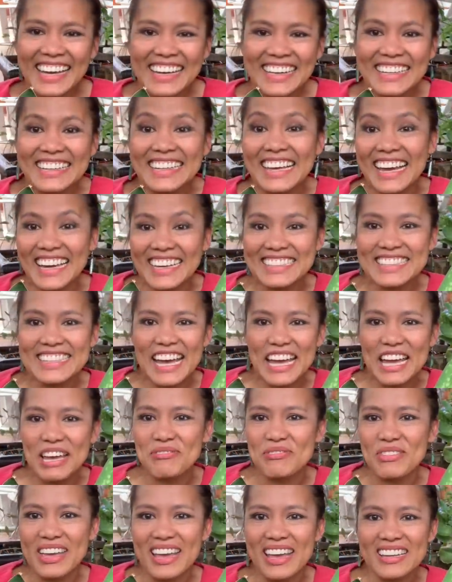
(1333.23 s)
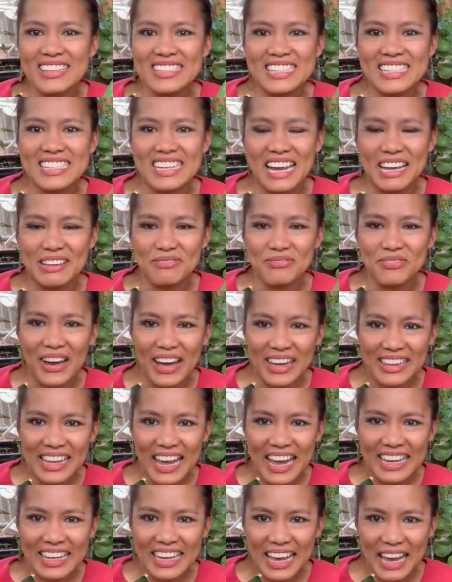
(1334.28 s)
yes I am Asian but
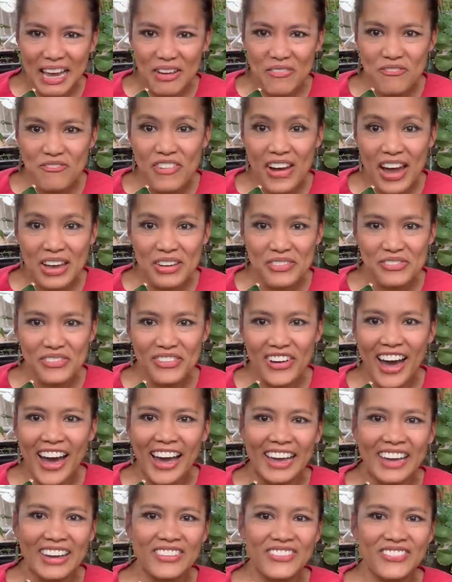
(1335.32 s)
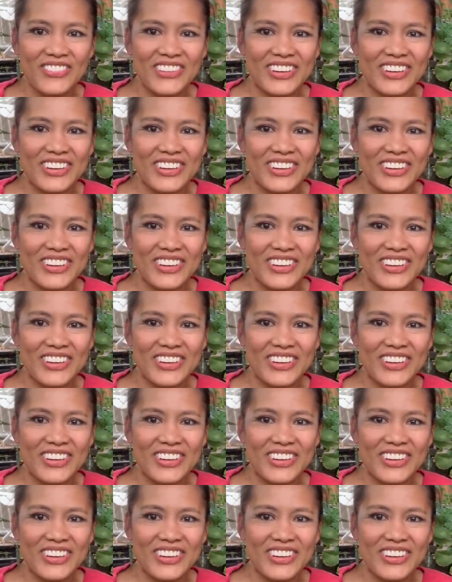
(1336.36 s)
I am 5'5